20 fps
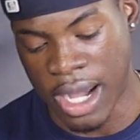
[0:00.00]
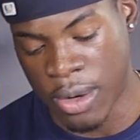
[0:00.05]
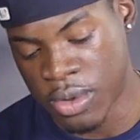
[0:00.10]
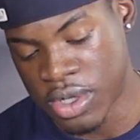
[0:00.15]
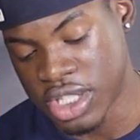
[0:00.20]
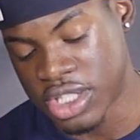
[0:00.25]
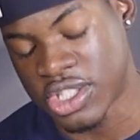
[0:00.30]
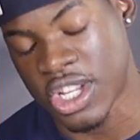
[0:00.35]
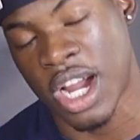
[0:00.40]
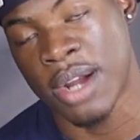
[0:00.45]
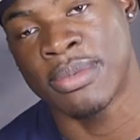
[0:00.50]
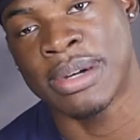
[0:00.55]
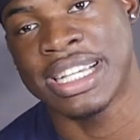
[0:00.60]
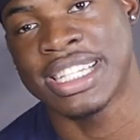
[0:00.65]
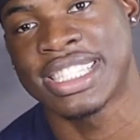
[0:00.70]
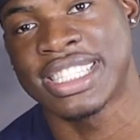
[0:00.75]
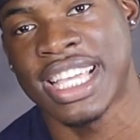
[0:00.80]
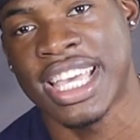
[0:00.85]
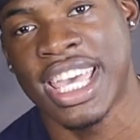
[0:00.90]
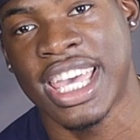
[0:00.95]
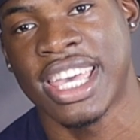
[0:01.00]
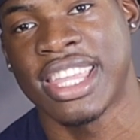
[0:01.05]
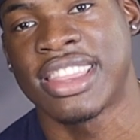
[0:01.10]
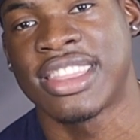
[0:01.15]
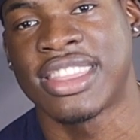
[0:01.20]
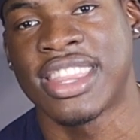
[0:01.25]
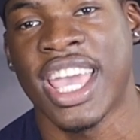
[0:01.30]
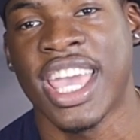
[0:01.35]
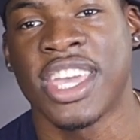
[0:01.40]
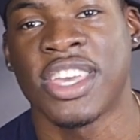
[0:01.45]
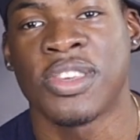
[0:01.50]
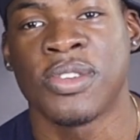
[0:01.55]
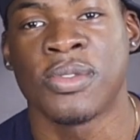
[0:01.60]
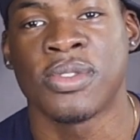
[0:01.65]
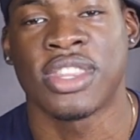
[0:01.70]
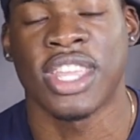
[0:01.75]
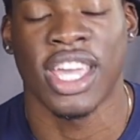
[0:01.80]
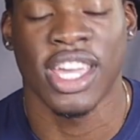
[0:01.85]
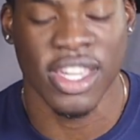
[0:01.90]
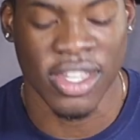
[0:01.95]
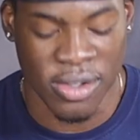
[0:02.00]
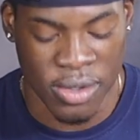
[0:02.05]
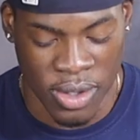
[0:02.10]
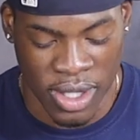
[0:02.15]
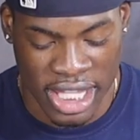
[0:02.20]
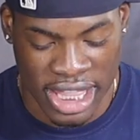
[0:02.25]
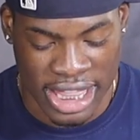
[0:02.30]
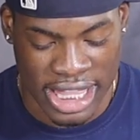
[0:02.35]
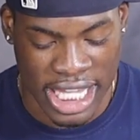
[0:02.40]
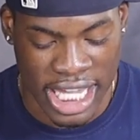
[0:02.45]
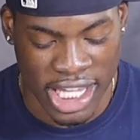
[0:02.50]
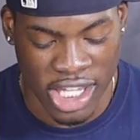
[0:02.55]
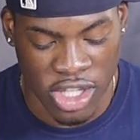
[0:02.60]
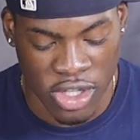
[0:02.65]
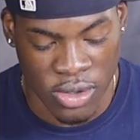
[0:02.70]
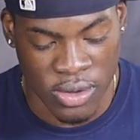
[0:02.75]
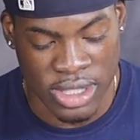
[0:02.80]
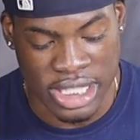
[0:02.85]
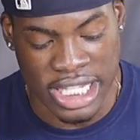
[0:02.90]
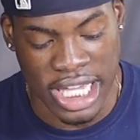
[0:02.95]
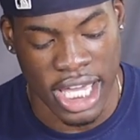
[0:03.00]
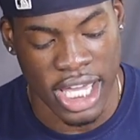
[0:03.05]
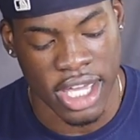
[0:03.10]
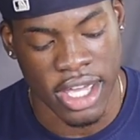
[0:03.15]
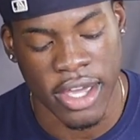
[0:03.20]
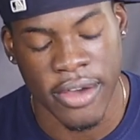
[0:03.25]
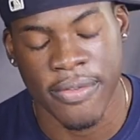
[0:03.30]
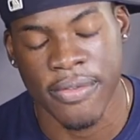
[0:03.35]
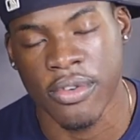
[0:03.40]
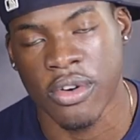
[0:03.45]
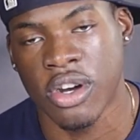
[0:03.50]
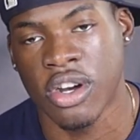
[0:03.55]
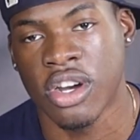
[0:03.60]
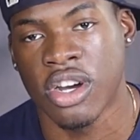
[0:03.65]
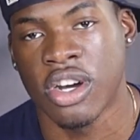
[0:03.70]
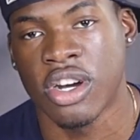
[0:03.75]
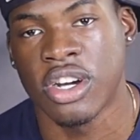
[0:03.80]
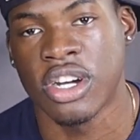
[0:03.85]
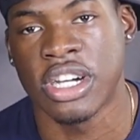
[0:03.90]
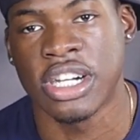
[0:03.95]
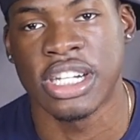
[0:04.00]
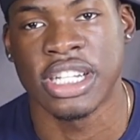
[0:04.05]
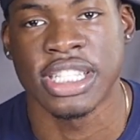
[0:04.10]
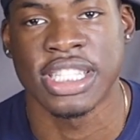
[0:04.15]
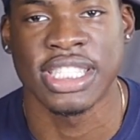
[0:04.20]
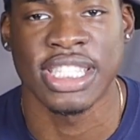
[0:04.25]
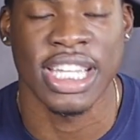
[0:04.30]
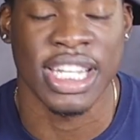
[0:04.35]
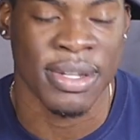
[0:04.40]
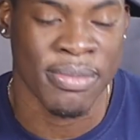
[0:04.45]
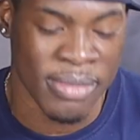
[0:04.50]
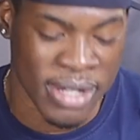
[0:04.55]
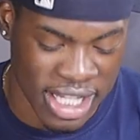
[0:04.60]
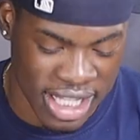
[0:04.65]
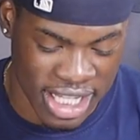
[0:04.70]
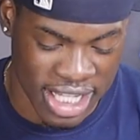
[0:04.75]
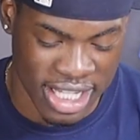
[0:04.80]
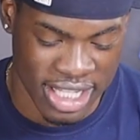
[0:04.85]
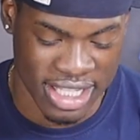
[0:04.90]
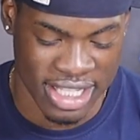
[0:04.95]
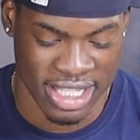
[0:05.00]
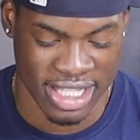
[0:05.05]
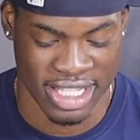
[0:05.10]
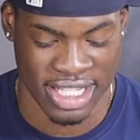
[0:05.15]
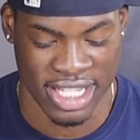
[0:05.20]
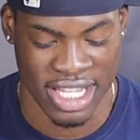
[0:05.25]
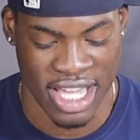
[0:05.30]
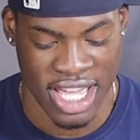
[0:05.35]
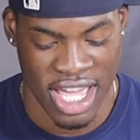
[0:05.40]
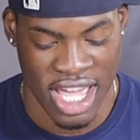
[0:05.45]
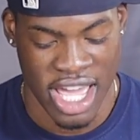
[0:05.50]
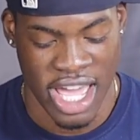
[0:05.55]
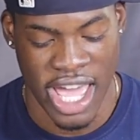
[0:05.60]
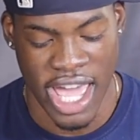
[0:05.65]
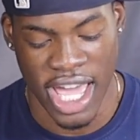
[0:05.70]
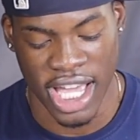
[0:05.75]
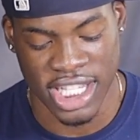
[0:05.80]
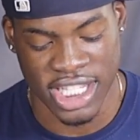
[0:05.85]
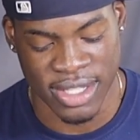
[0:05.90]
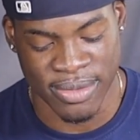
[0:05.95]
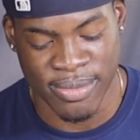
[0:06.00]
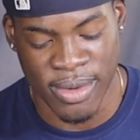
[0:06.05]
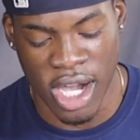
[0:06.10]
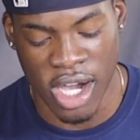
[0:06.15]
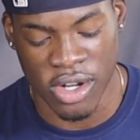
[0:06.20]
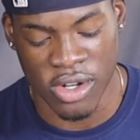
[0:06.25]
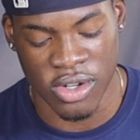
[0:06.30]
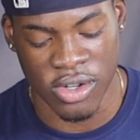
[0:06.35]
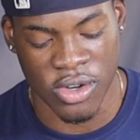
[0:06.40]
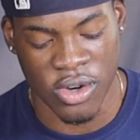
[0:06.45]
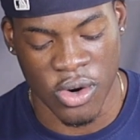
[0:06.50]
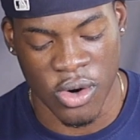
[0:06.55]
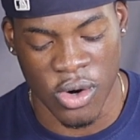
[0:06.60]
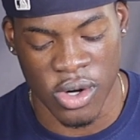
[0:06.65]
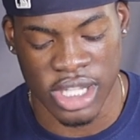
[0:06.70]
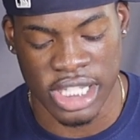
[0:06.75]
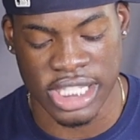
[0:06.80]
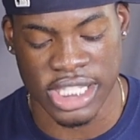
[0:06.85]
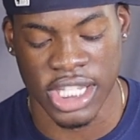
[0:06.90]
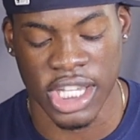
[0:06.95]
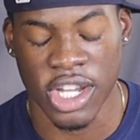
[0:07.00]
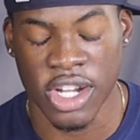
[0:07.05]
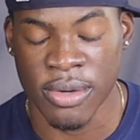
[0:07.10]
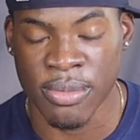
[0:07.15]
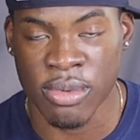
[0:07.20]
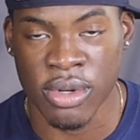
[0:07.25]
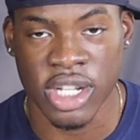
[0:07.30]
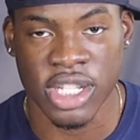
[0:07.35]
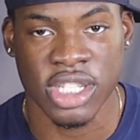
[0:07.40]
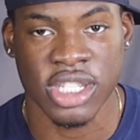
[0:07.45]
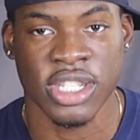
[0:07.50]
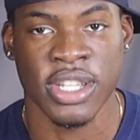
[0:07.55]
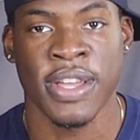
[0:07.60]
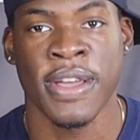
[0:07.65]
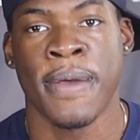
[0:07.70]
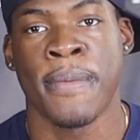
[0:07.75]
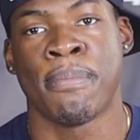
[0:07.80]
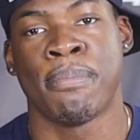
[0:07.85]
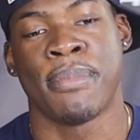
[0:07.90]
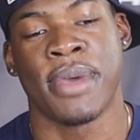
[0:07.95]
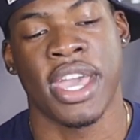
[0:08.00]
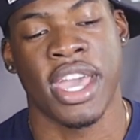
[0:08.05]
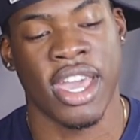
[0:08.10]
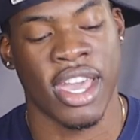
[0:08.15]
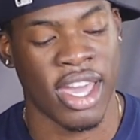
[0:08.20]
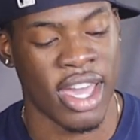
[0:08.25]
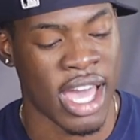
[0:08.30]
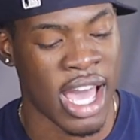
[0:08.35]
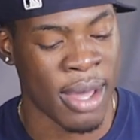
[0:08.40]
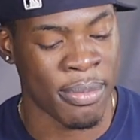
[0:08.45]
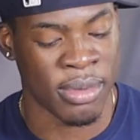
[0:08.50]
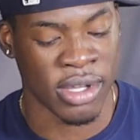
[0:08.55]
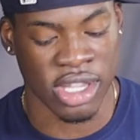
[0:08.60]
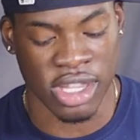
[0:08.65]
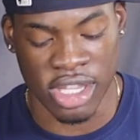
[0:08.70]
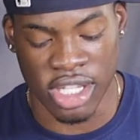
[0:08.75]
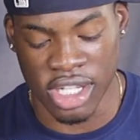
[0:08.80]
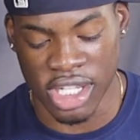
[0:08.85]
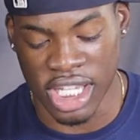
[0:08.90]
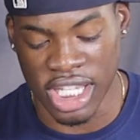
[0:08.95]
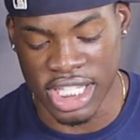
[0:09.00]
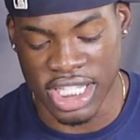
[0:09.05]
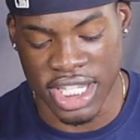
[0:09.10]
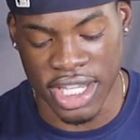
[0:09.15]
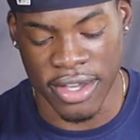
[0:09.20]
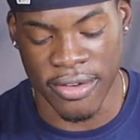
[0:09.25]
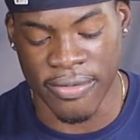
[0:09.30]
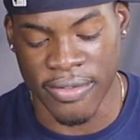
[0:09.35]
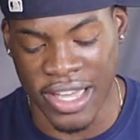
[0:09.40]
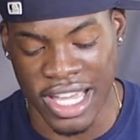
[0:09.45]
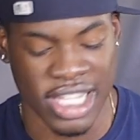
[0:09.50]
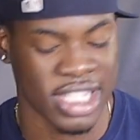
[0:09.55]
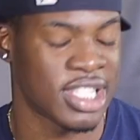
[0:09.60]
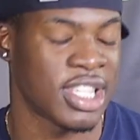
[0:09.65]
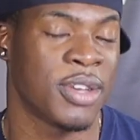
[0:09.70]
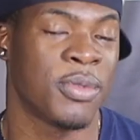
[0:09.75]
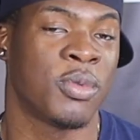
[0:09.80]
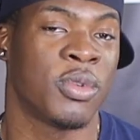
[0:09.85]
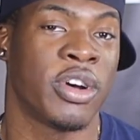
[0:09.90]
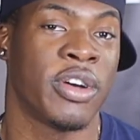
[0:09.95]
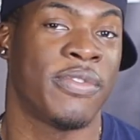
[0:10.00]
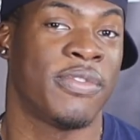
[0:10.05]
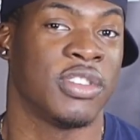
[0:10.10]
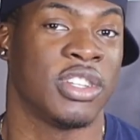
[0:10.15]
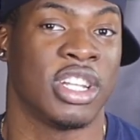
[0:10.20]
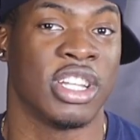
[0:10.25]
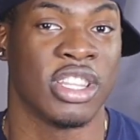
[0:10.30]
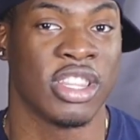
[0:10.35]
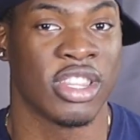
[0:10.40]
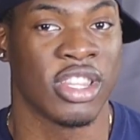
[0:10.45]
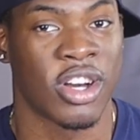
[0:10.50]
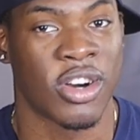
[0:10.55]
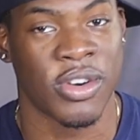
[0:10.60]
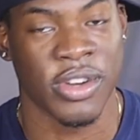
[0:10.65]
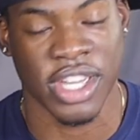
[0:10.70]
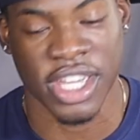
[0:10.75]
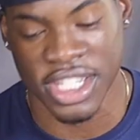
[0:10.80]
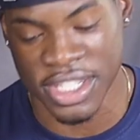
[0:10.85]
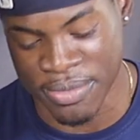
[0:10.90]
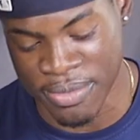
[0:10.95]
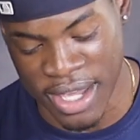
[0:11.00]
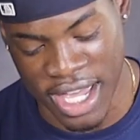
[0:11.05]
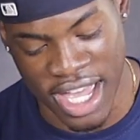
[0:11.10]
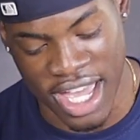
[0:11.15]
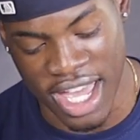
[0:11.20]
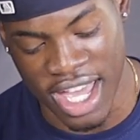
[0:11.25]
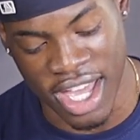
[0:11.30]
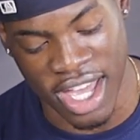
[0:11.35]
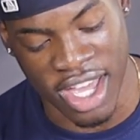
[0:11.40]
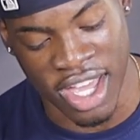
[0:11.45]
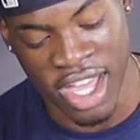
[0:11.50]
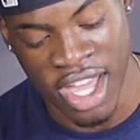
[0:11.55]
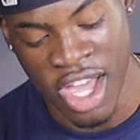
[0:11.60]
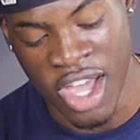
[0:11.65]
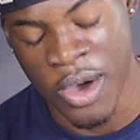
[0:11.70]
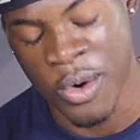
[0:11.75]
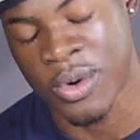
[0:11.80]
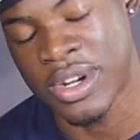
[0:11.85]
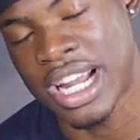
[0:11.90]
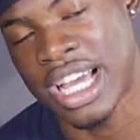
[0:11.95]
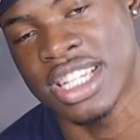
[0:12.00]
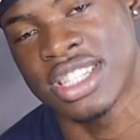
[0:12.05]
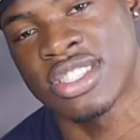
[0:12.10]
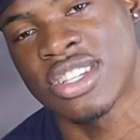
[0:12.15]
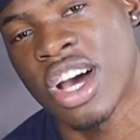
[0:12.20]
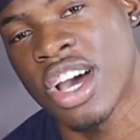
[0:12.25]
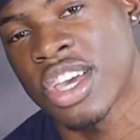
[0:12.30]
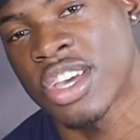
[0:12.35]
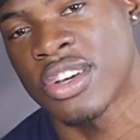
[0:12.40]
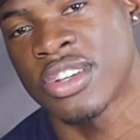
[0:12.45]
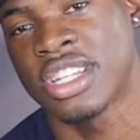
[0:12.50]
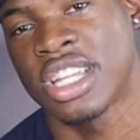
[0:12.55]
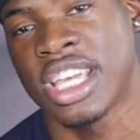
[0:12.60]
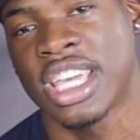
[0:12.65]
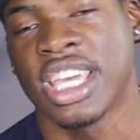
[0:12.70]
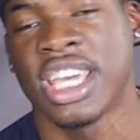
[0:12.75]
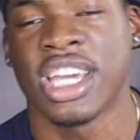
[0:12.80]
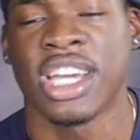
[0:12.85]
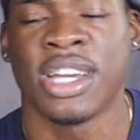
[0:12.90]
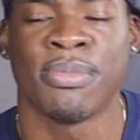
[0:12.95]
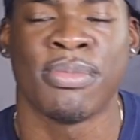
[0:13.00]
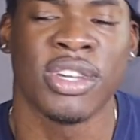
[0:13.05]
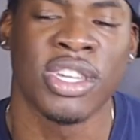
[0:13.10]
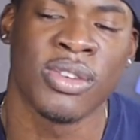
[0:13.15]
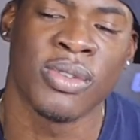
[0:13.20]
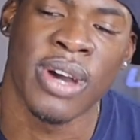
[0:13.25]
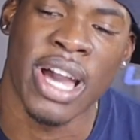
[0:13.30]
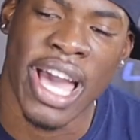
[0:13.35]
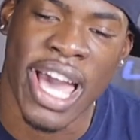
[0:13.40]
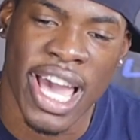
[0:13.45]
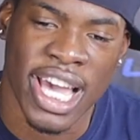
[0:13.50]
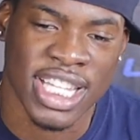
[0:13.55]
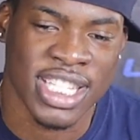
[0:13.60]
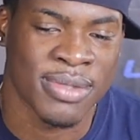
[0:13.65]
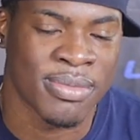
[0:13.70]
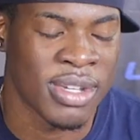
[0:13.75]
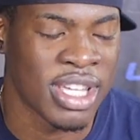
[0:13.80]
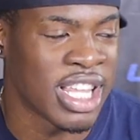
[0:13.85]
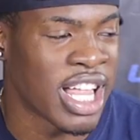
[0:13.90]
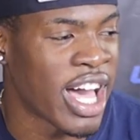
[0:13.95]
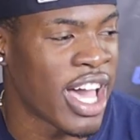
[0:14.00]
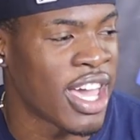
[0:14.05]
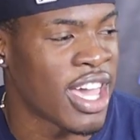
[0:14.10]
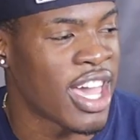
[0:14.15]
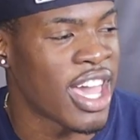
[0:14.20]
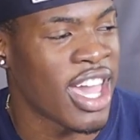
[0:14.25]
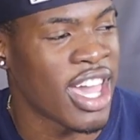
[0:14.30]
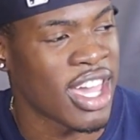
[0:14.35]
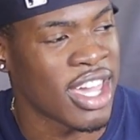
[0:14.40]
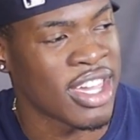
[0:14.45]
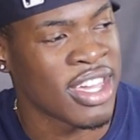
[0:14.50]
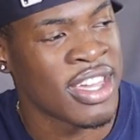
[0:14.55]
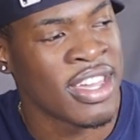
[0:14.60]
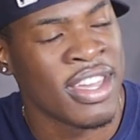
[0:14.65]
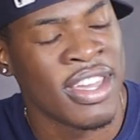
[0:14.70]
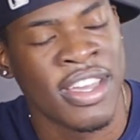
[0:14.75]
I want to start by saying thank you, Zay, for sending me this X Model Cordless Airbrush. Man, I've been looking to invest in one for the longest, man. And when I saw your DM and you asked me, like, hey,